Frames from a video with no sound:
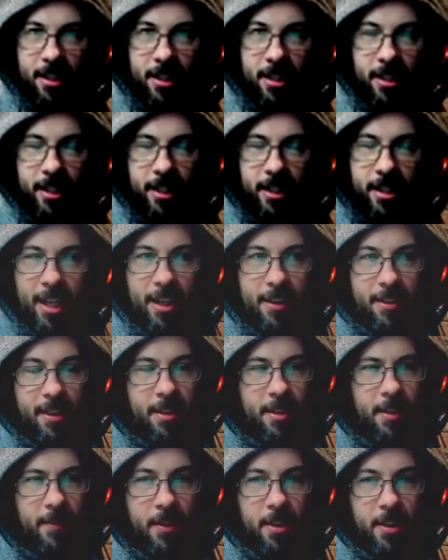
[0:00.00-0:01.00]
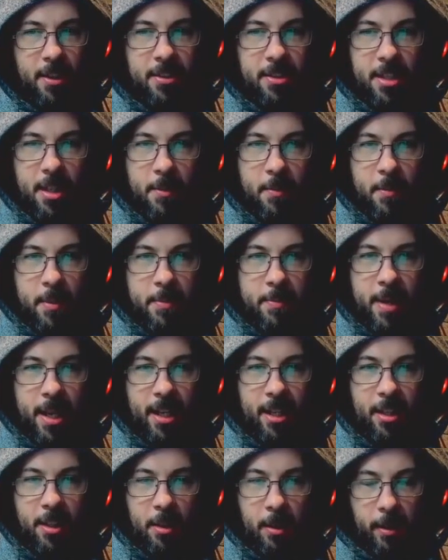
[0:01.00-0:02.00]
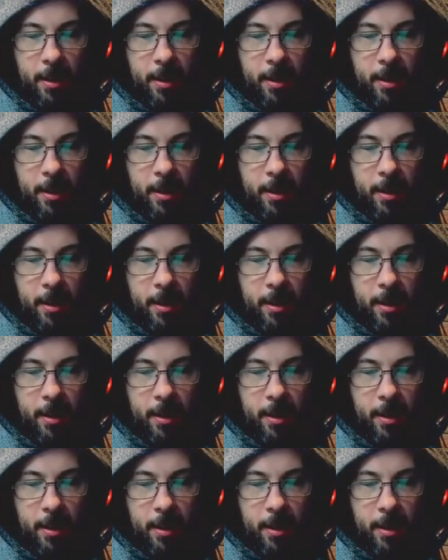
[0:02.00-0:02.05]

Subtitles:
the first time we met Luke,